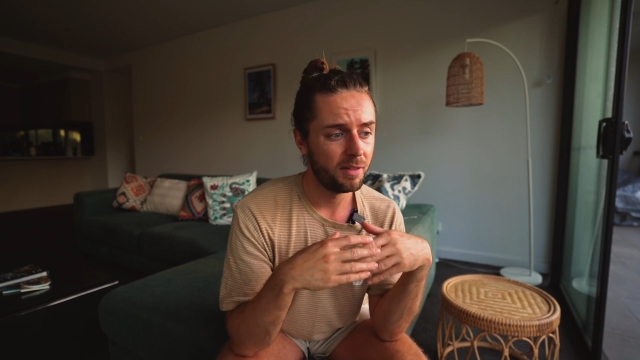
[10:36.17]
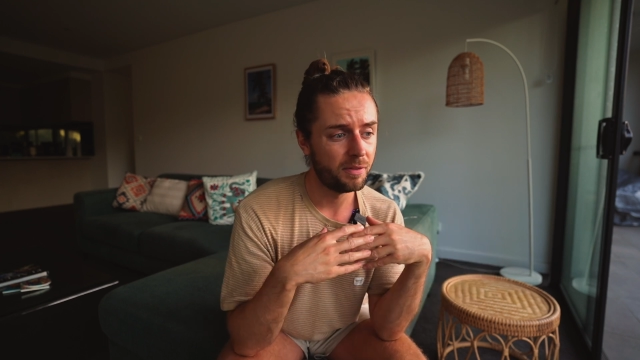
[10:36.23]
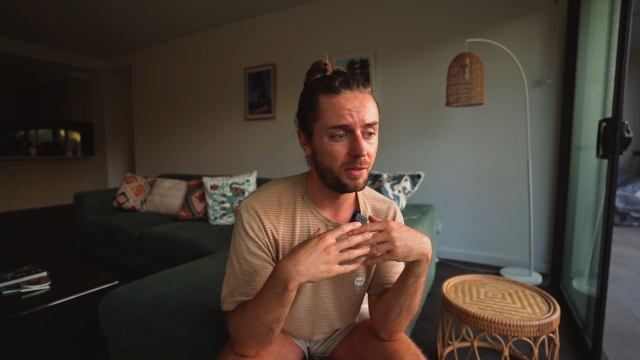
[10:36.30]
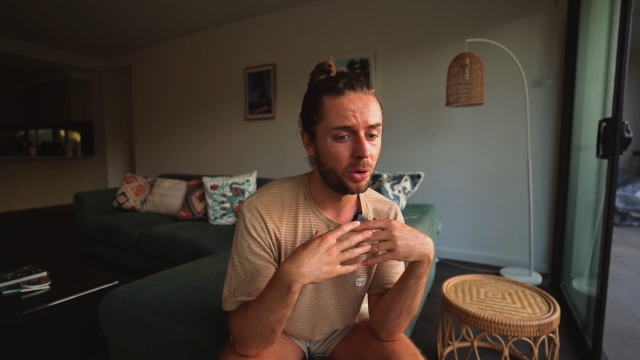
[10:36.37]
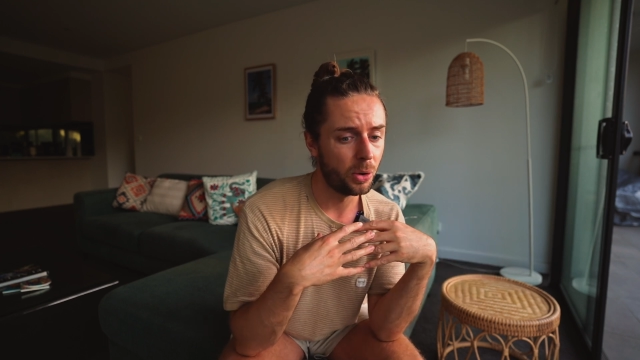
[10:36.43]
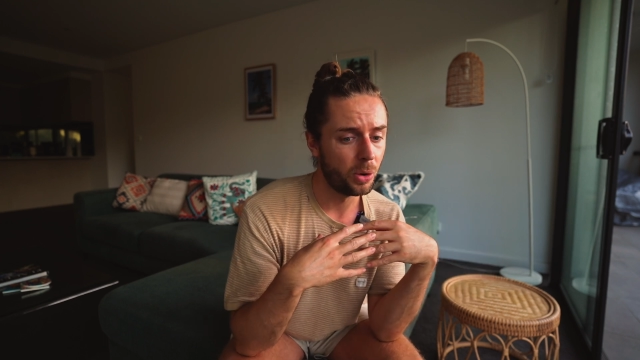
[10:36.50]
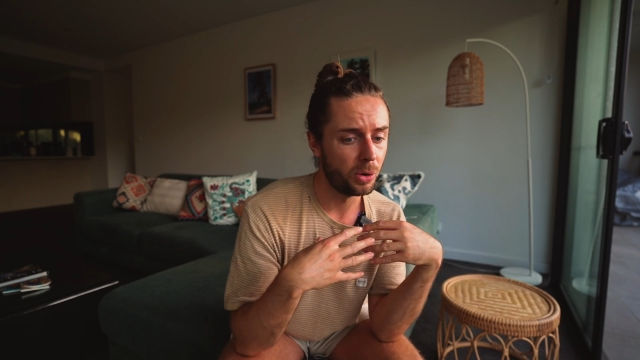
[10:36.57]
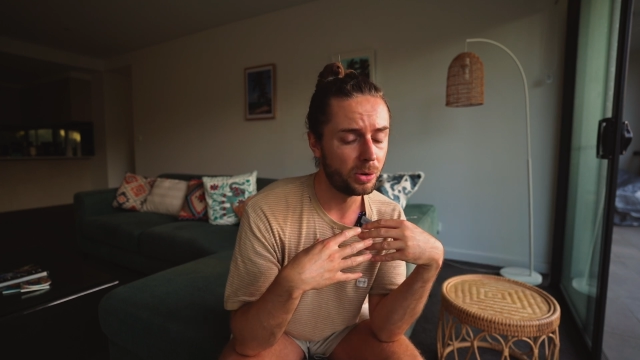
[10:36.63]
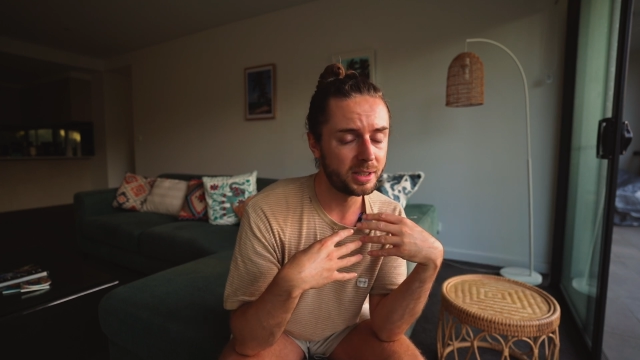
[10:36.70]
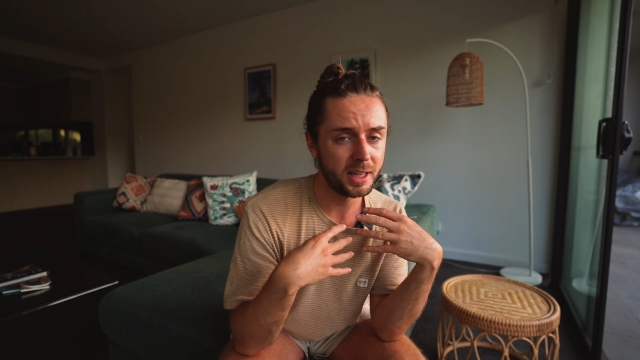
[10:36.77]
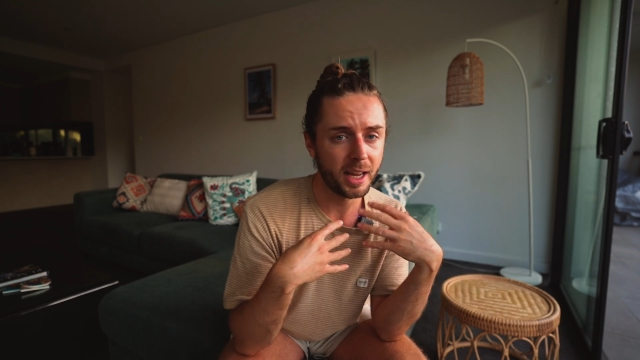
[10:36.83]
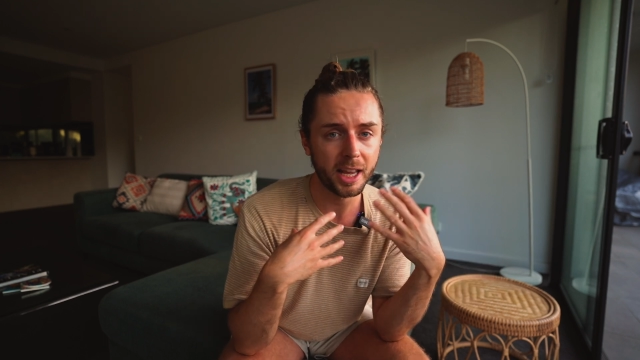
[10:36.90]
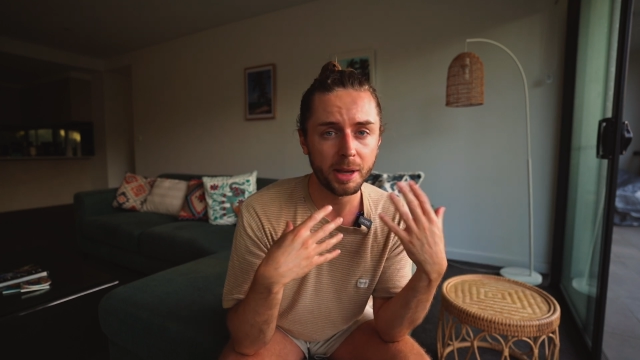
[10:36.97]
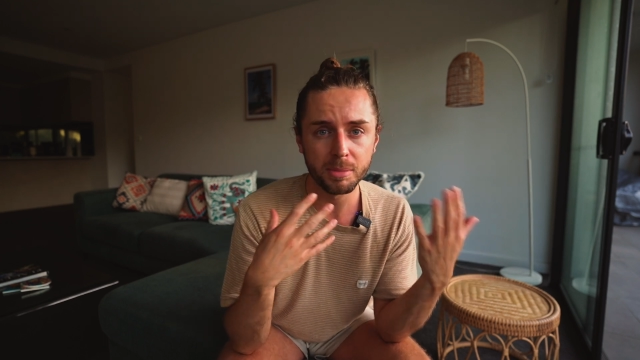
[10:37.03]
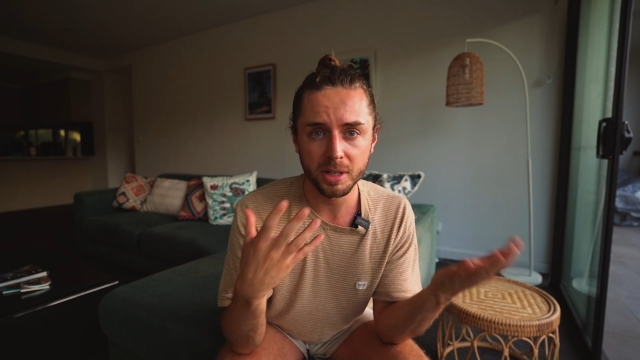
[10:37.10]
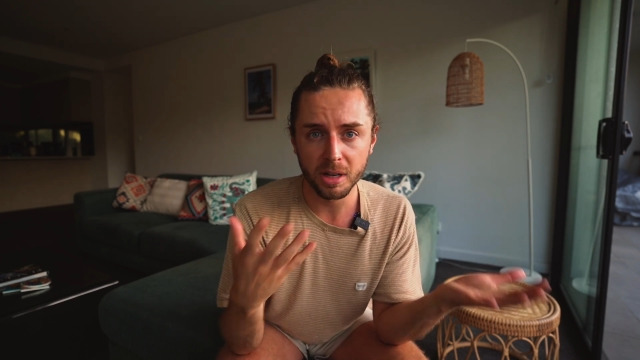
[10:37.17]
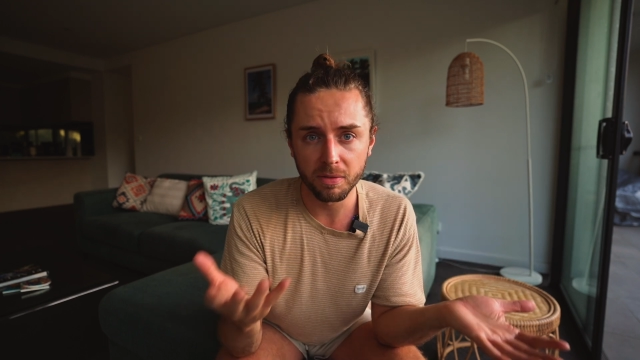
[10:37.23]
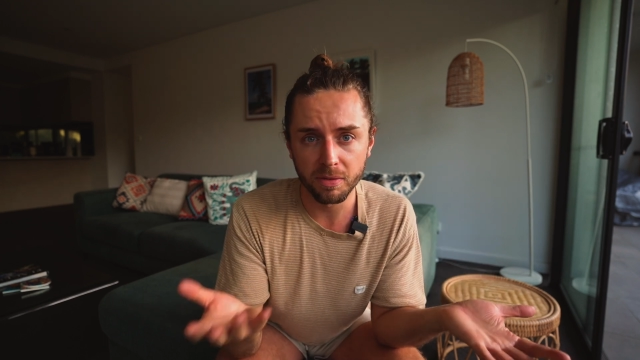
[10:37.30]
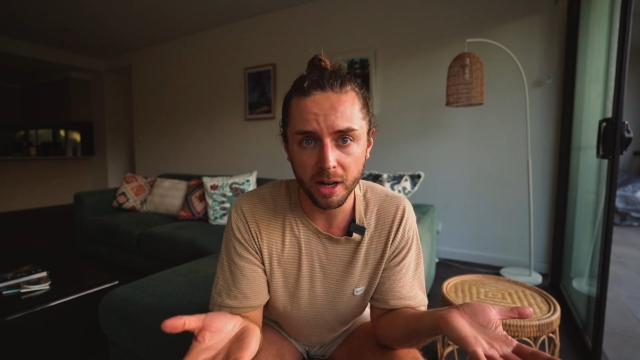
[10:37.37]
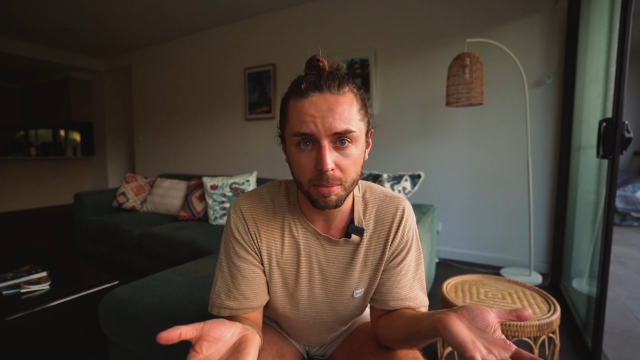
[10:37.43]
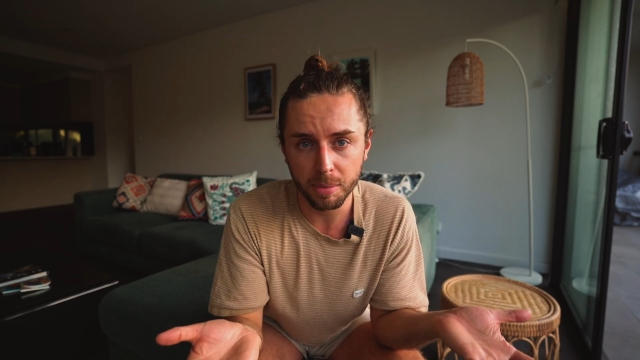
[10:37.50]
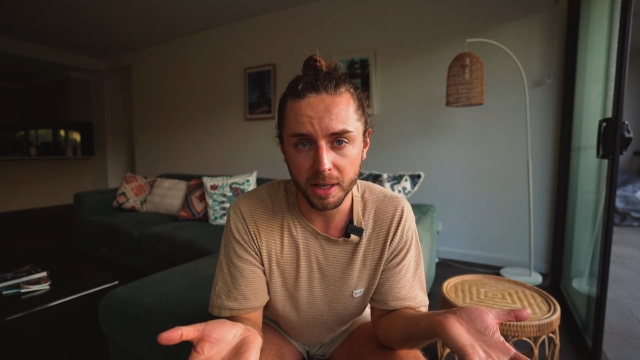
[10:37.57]
for setting
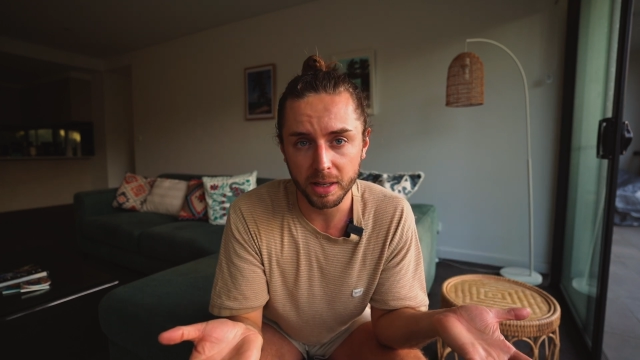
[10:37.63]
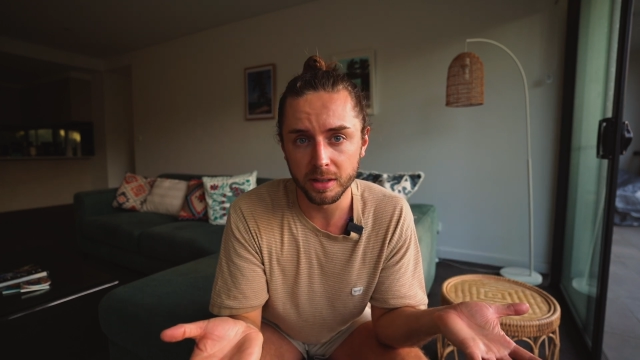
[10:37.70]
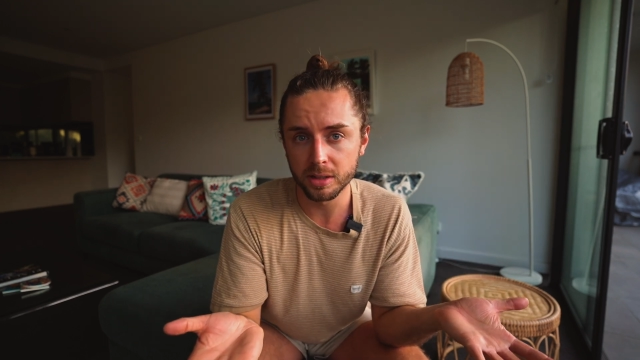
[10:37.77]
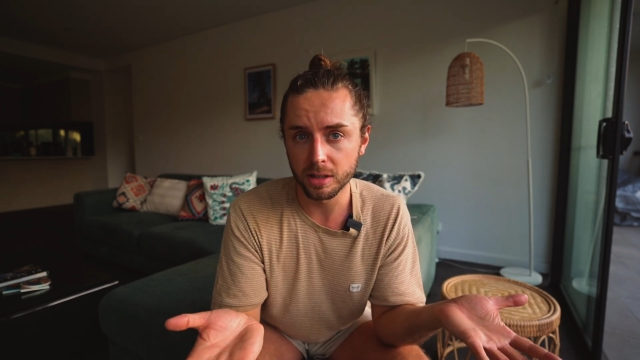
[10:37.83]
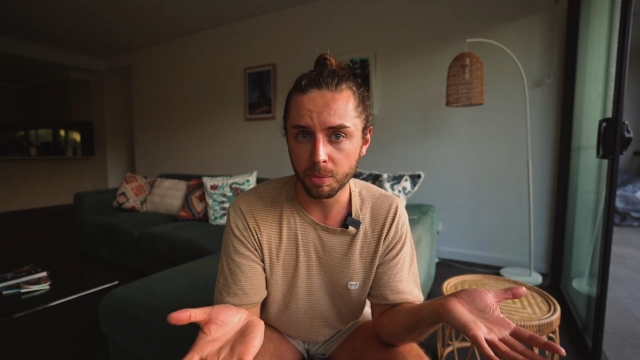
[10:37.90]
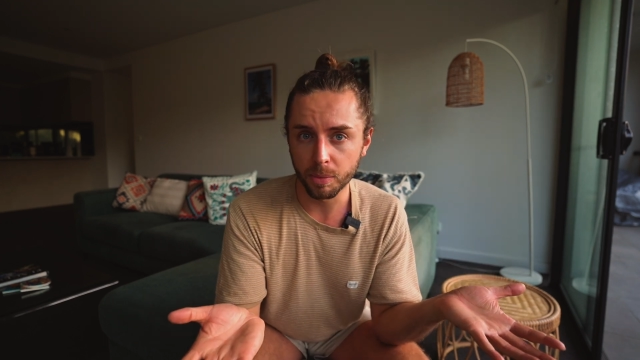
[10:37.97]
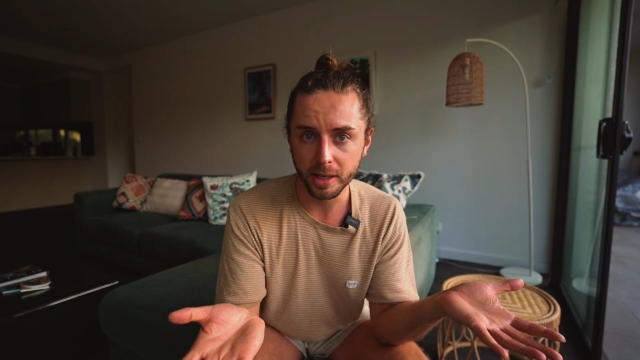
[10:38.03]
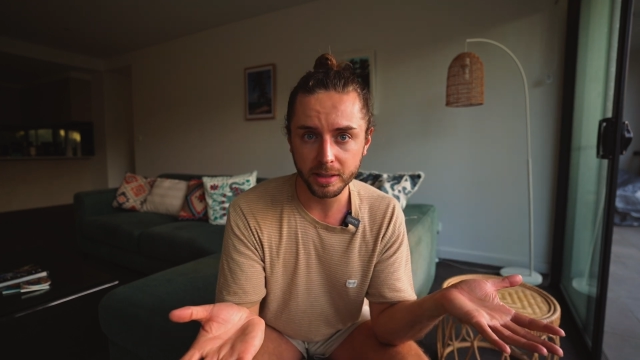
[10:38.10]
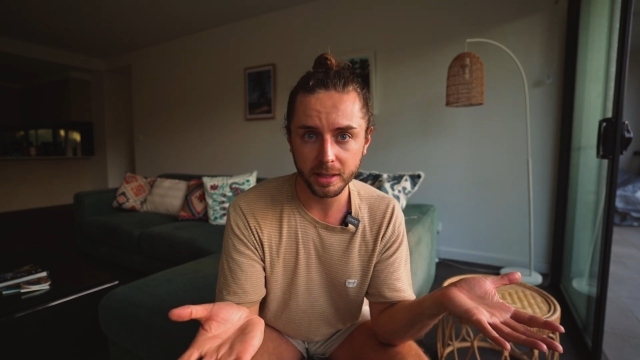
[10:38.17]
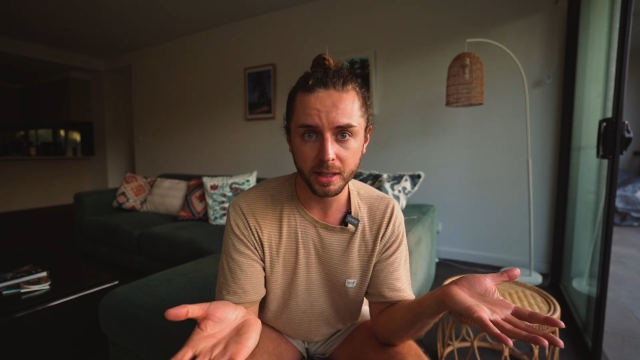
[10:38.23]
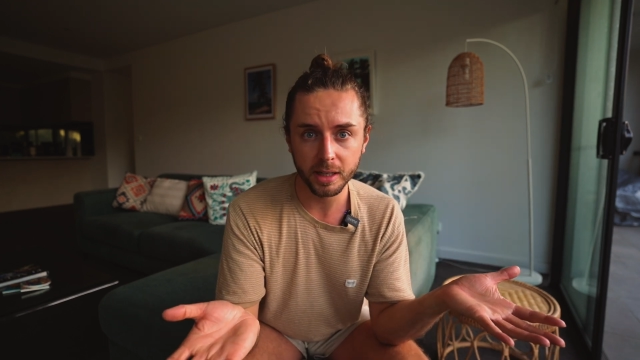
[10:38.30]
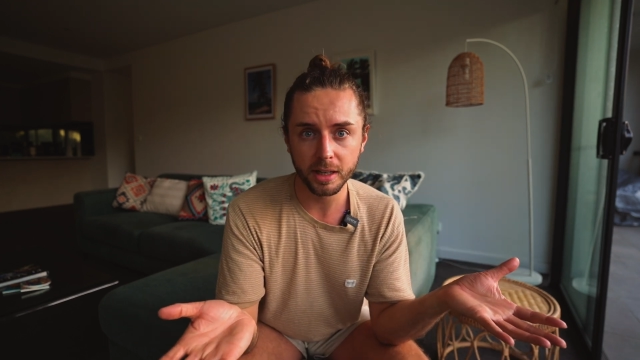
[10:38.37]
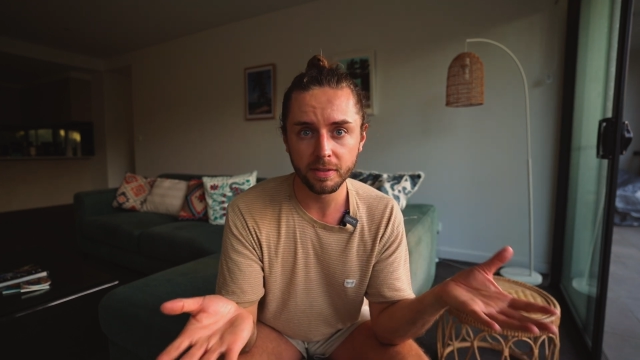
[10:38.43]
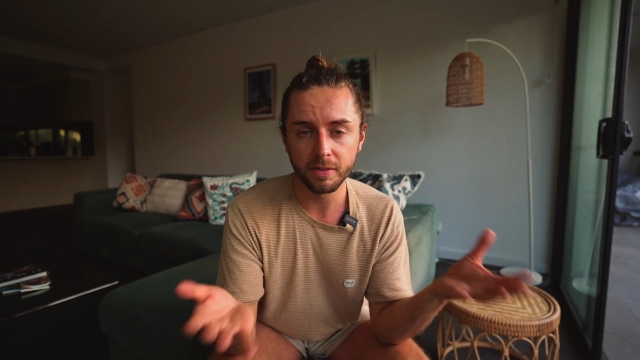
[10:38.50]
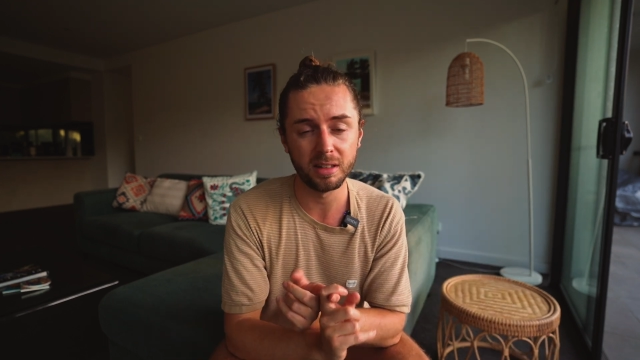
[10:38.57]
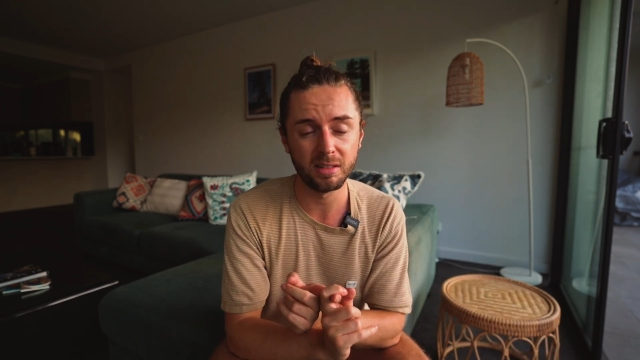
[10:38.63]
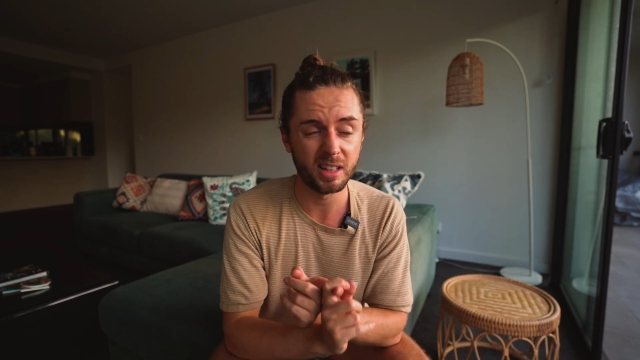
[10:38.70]
himself up in somewhere to live.